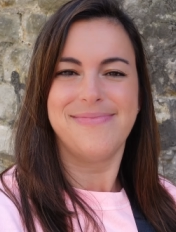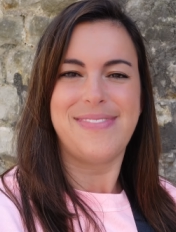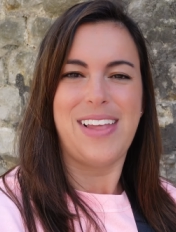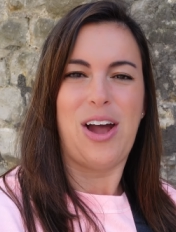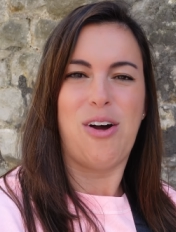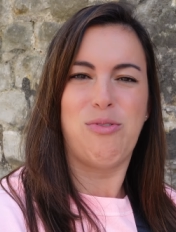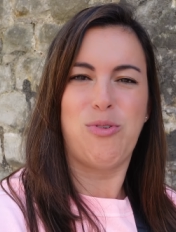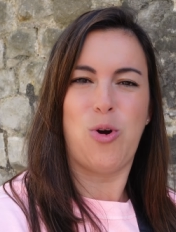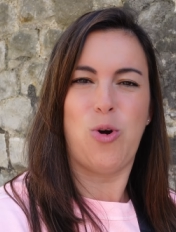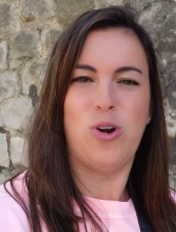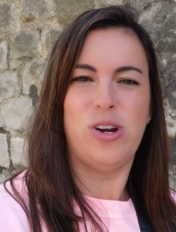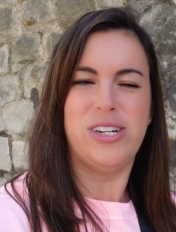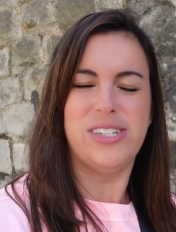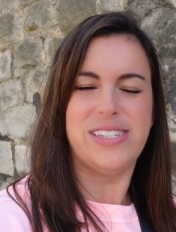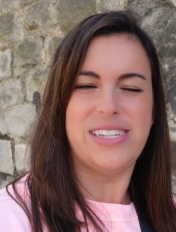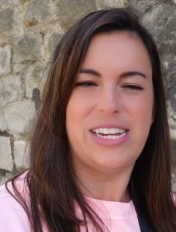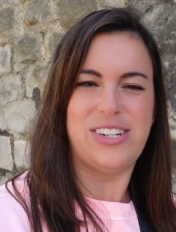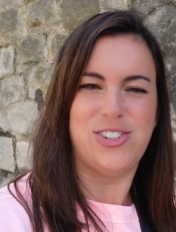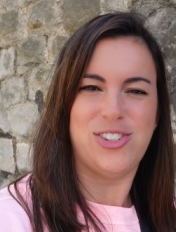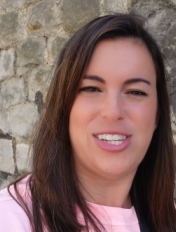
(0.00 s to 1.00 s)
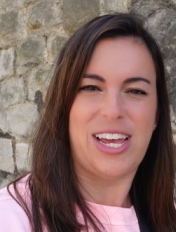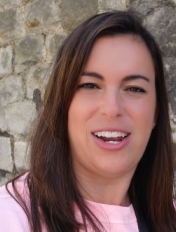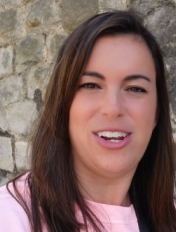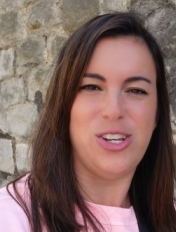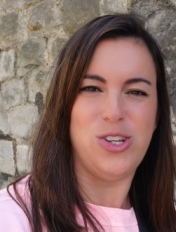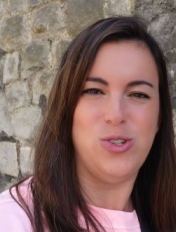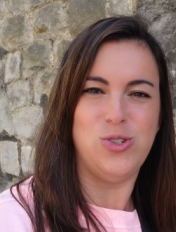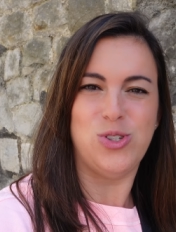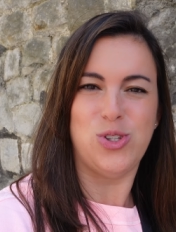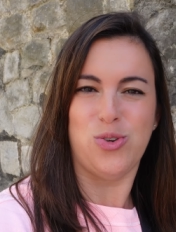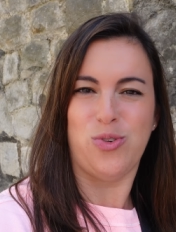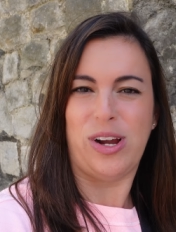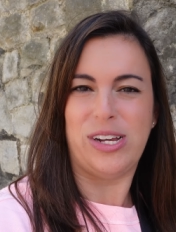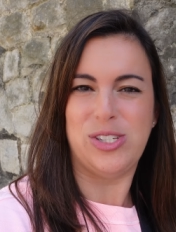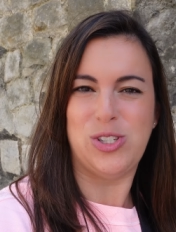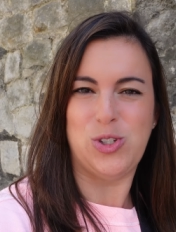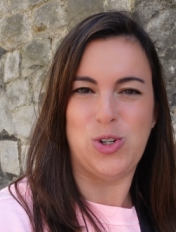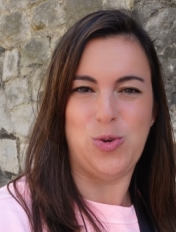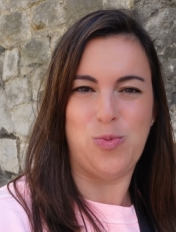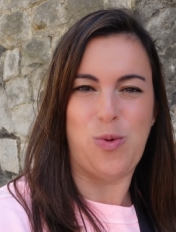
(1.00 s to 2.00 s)
Of course, I just had to use the
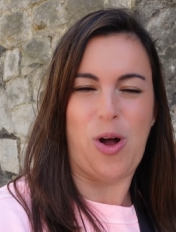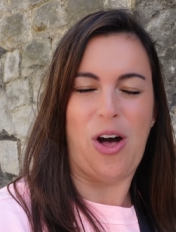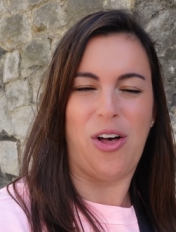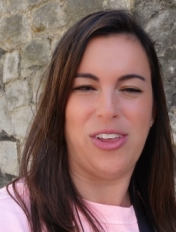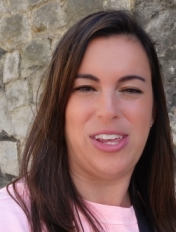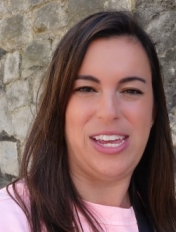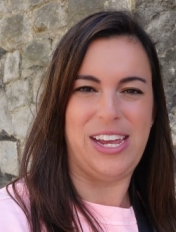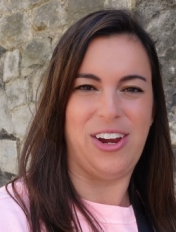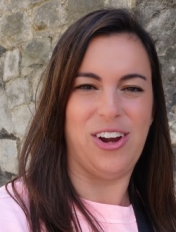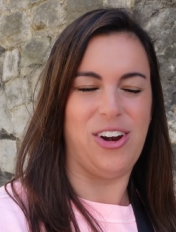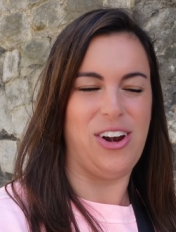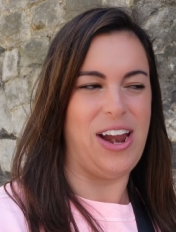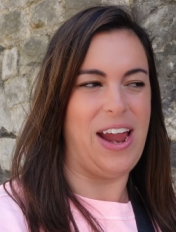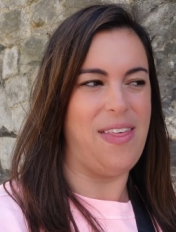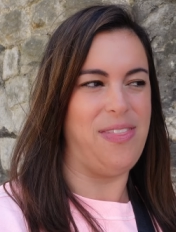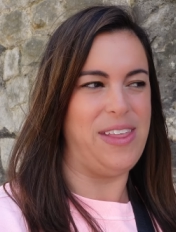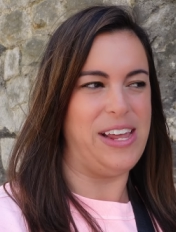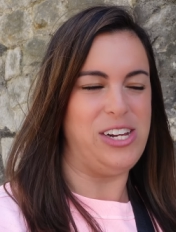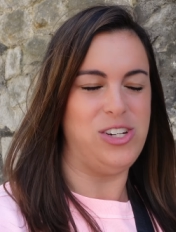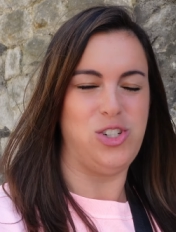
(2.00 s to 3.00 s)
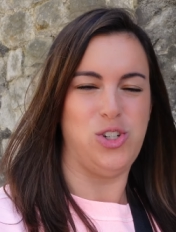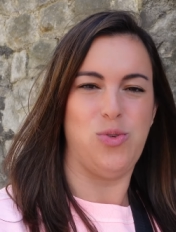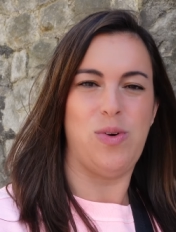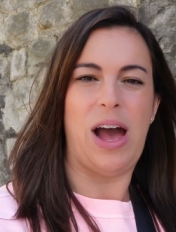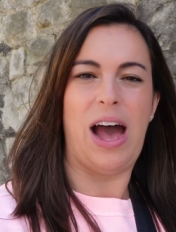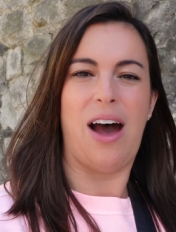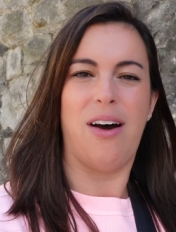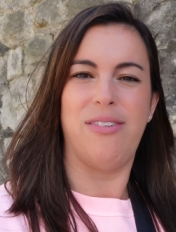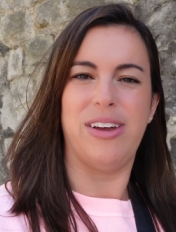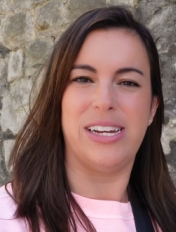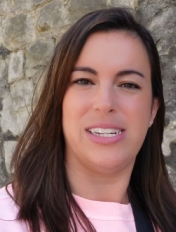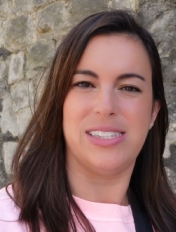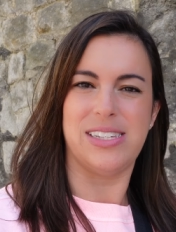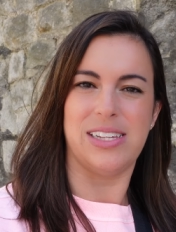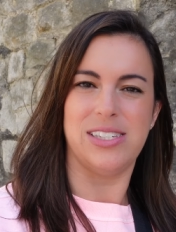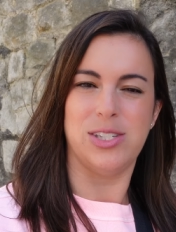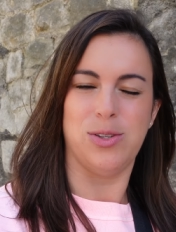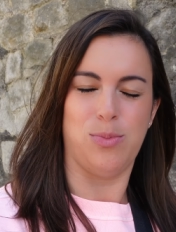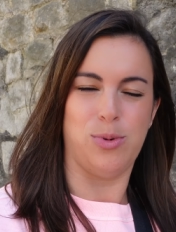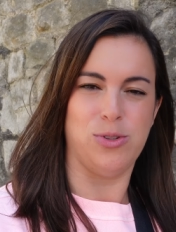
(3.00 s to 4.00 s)
restroom while here, and they do have
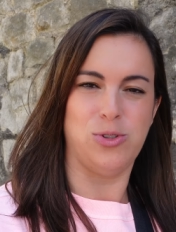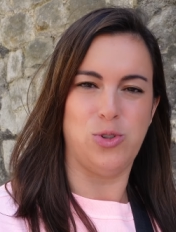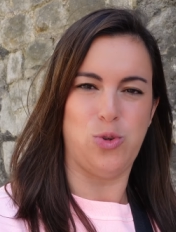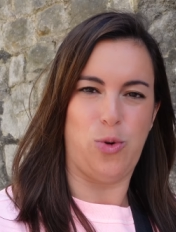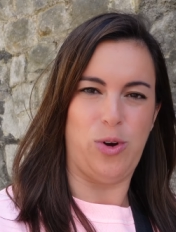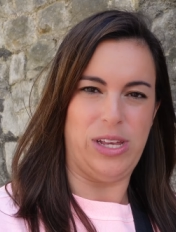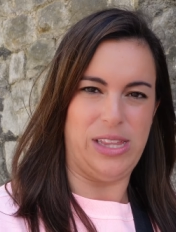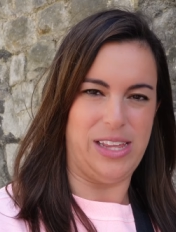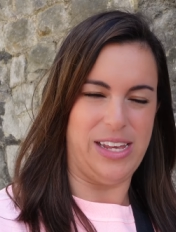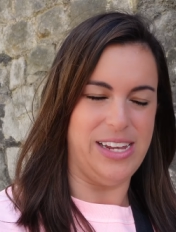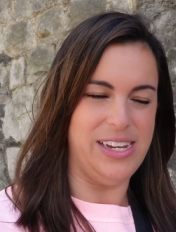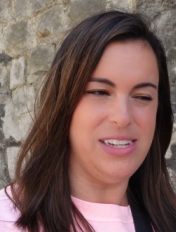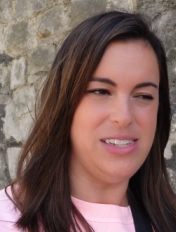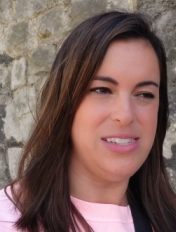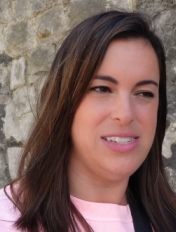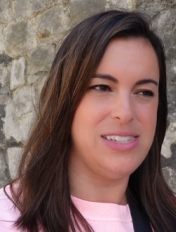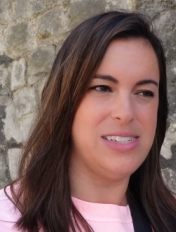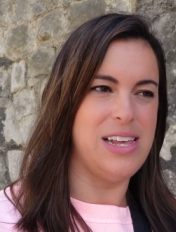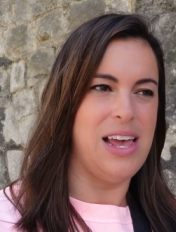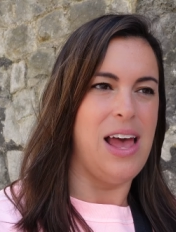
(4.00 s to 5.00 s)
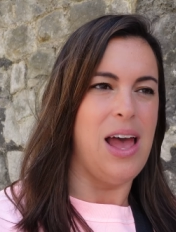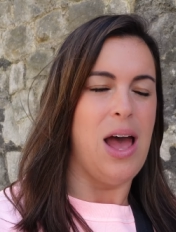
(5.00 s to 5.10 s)
accessible toilets.